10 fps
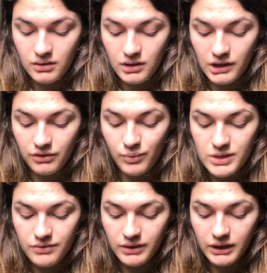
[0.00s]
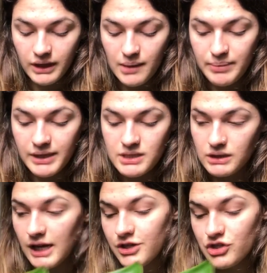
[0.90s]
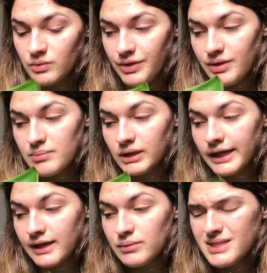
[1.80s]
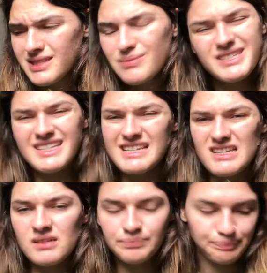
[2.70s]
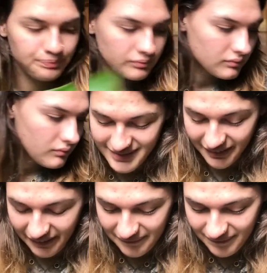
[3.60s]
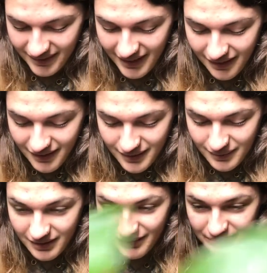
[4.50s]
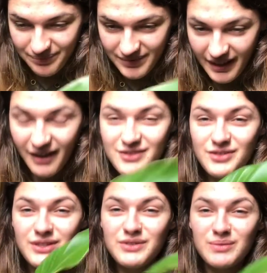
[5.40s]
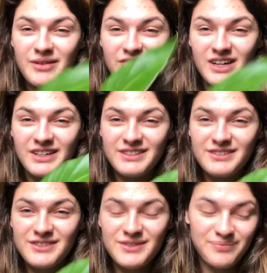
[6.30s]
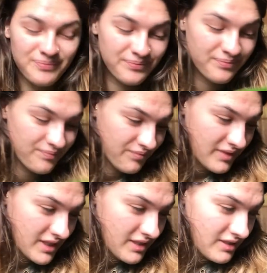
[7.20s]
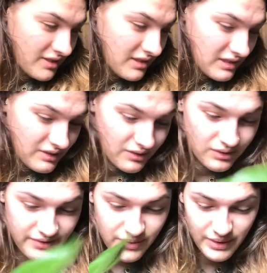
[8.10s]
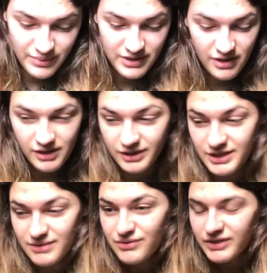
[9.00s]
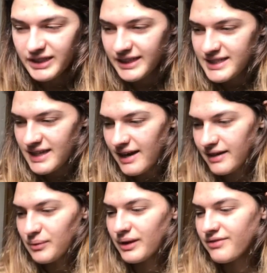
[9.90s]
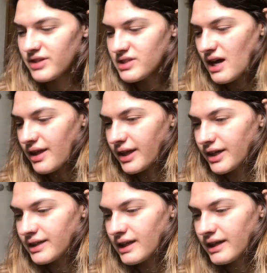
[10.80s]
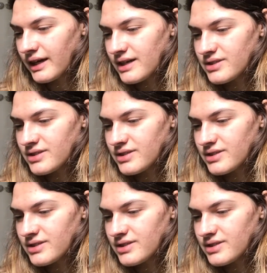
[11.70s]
And there wasn't really like a big selection with them, but like it was decent. Okay. Well, yeah, so these were my finds. Total of $21. I was really excited when I first got there, and then like I